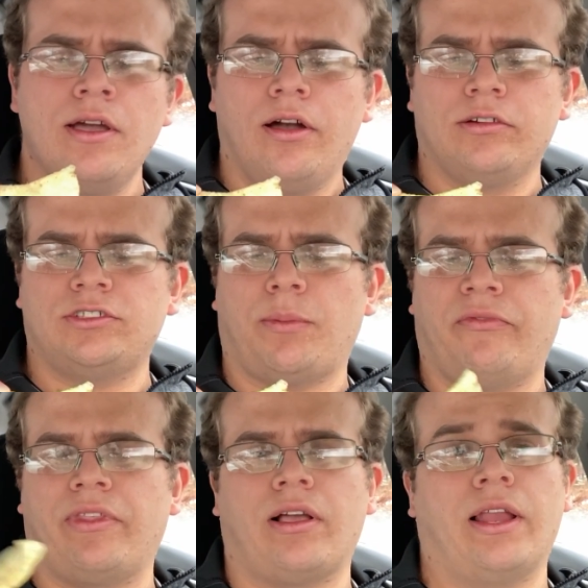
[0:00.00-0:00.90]
on top
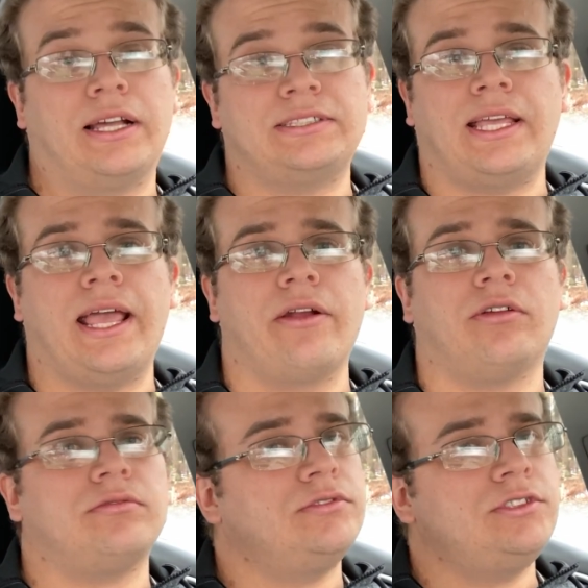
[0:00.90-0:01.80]
of the classic
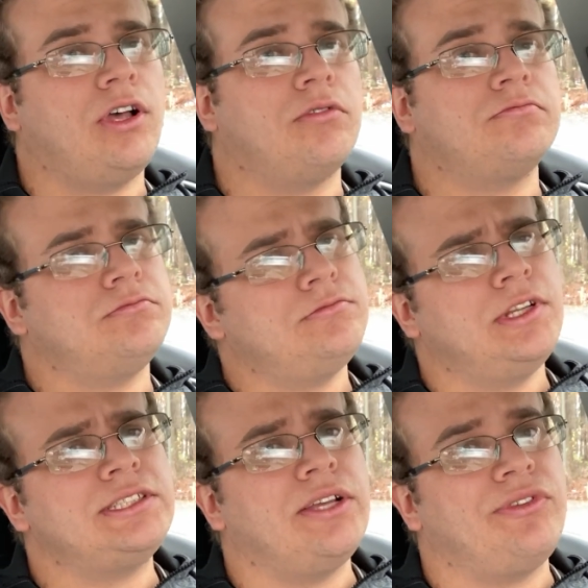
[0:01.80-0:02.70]
kettle. So
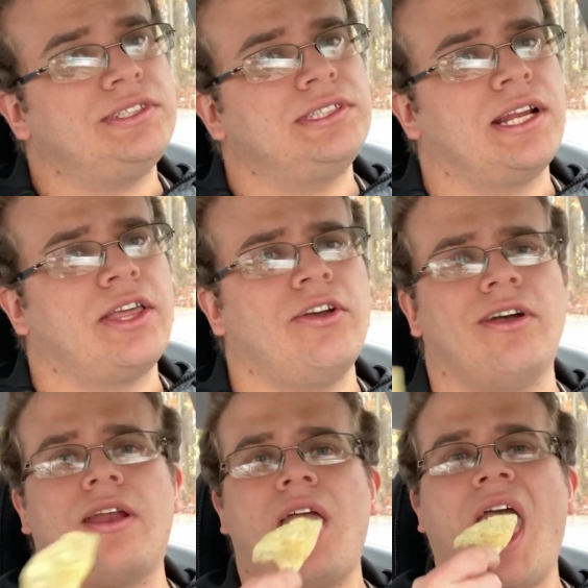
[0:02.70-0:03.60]
let's see if this is any good.